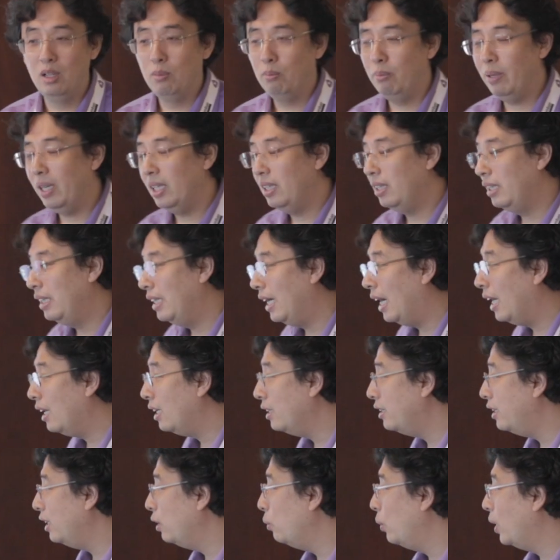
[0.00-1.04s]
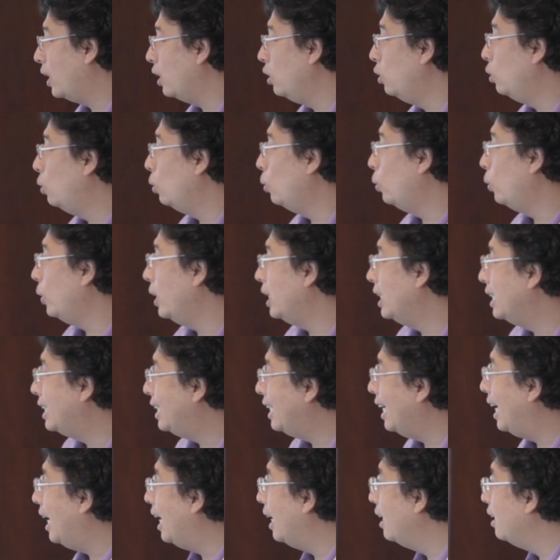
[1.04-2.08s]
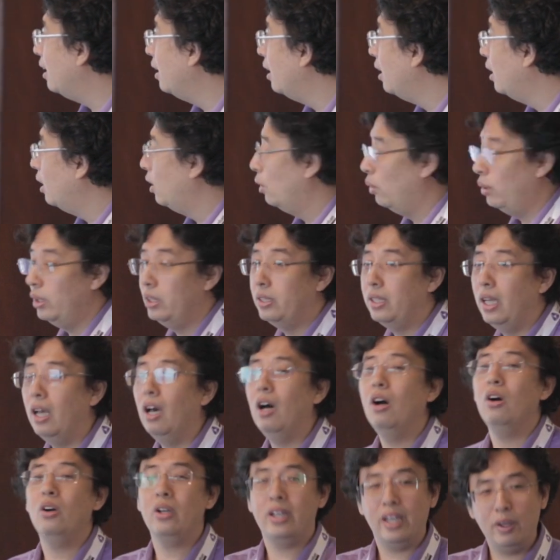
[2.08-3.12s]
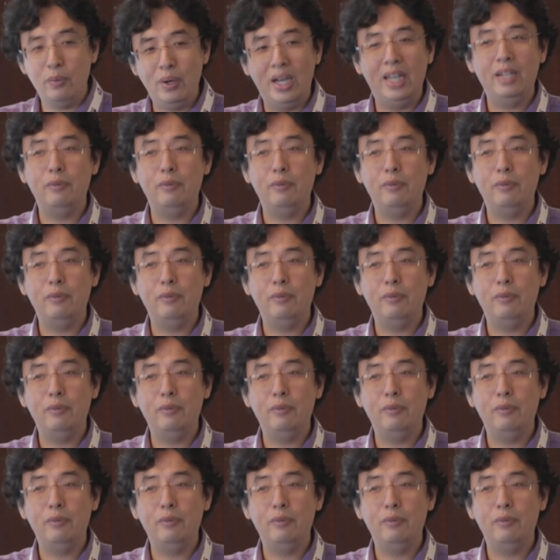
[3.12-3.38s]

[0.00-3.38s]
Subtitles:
But the other thing we can do is that we say, okay,